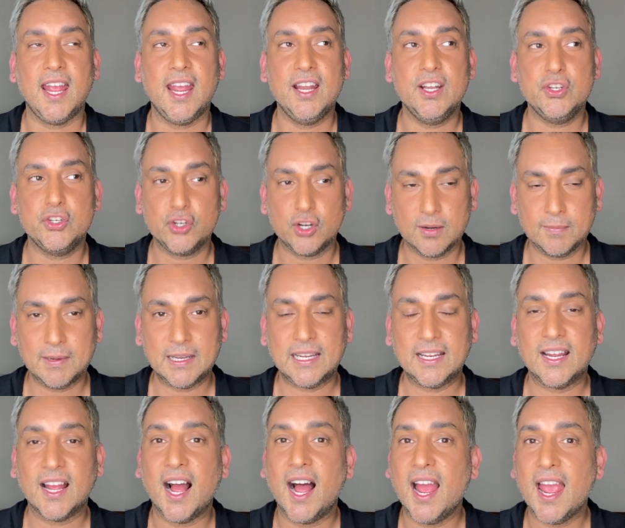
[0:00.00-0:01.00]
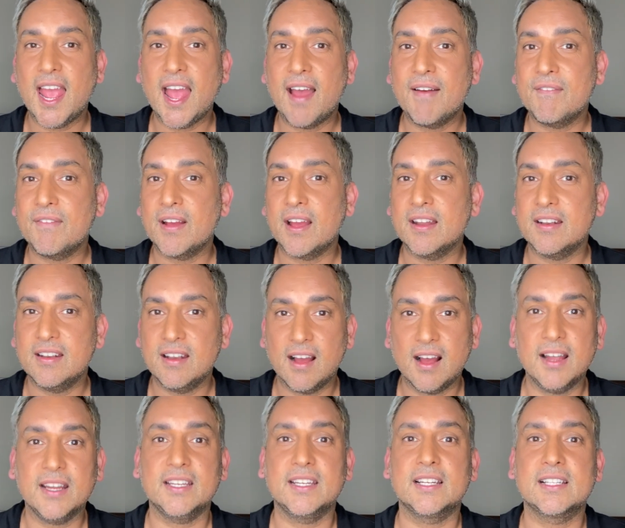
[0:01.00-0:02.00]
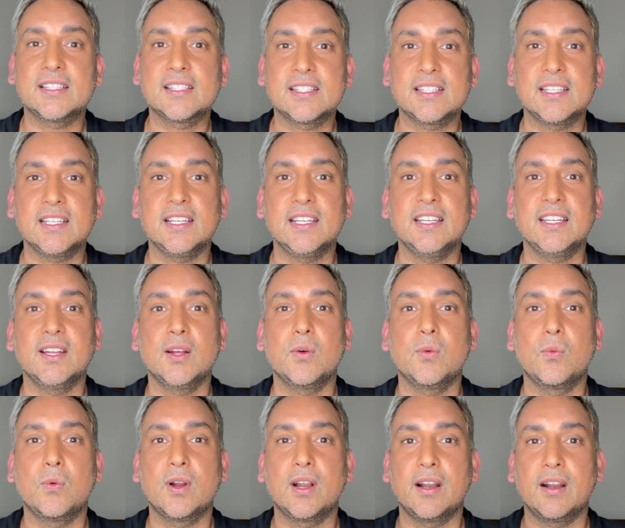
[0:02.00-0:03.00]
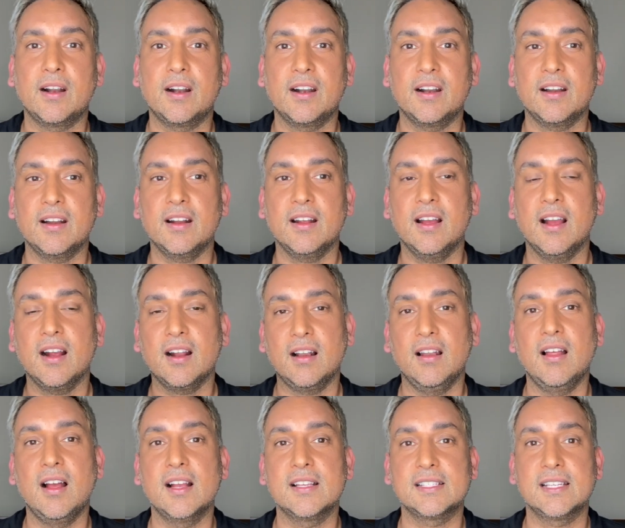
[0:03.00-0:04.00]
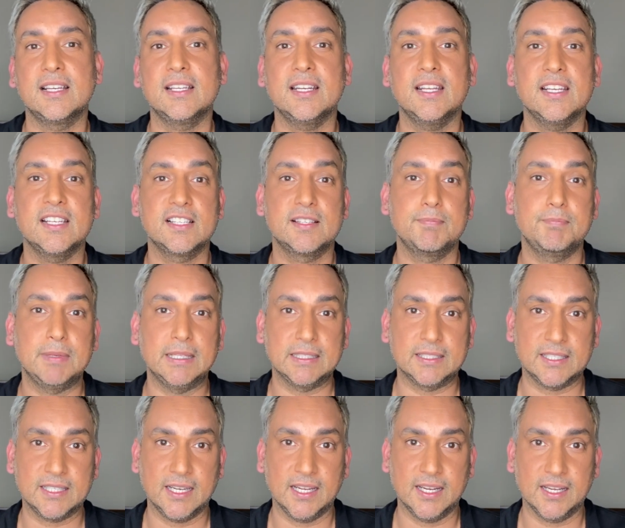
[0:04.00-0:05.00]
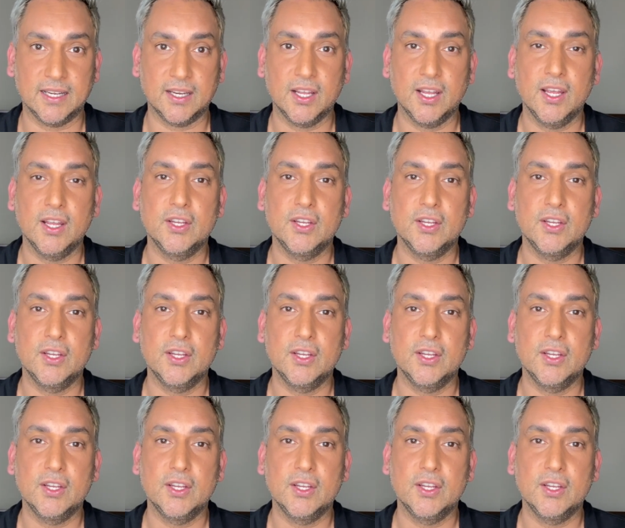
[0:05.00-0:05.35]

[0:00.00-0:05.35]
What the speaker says: In Germany, I have not yet seen where a closet is built in.